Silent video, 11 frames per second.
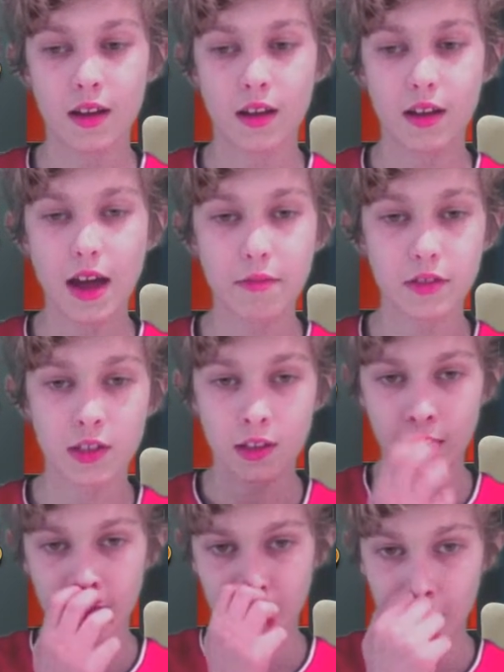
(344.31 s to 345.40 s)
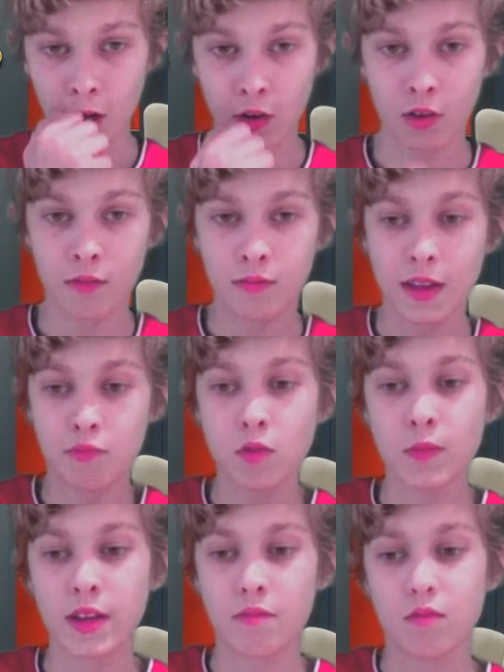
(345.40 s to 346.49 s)
Uh, Everton are, you know, they
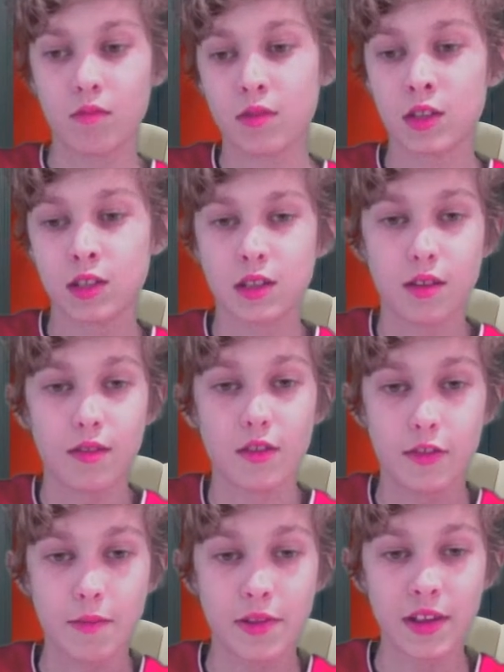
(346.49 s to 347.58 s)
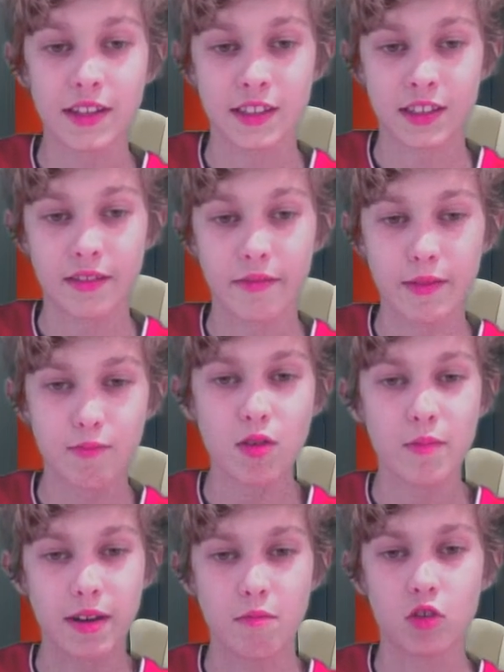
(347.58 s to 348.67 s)
probably look the players and stuff. They
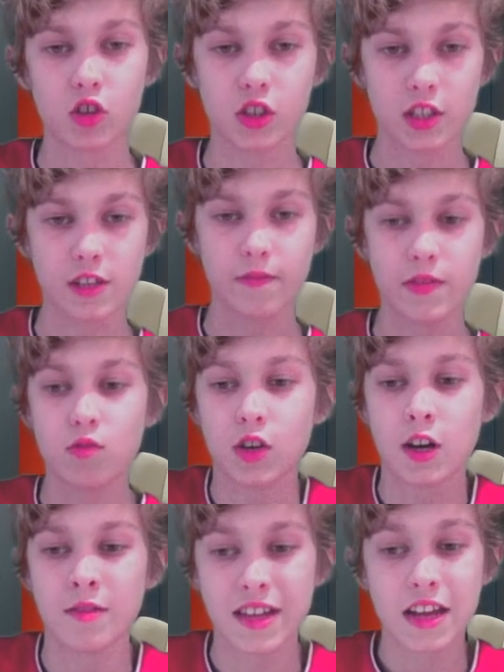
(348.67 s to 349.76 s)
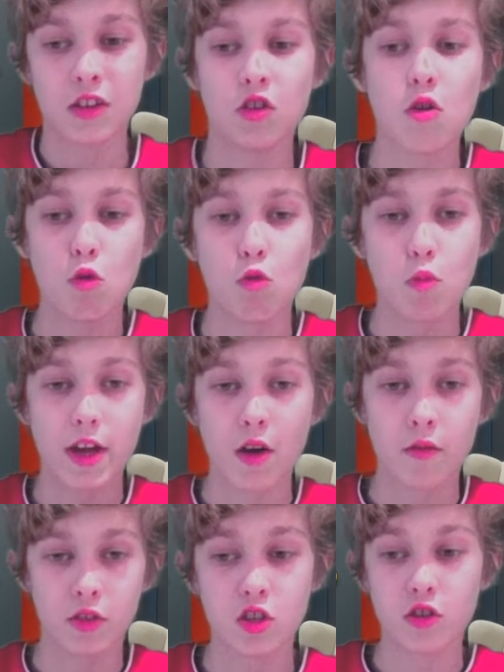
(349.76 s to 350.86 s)
probably watched us a few times. They know what we're
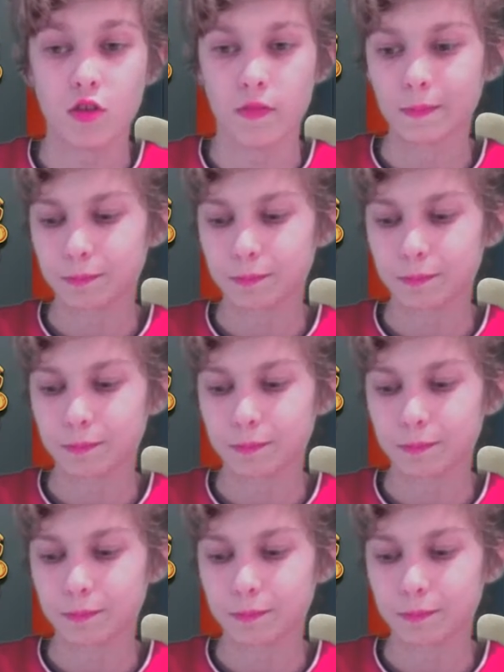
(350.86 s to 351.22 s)
going to do.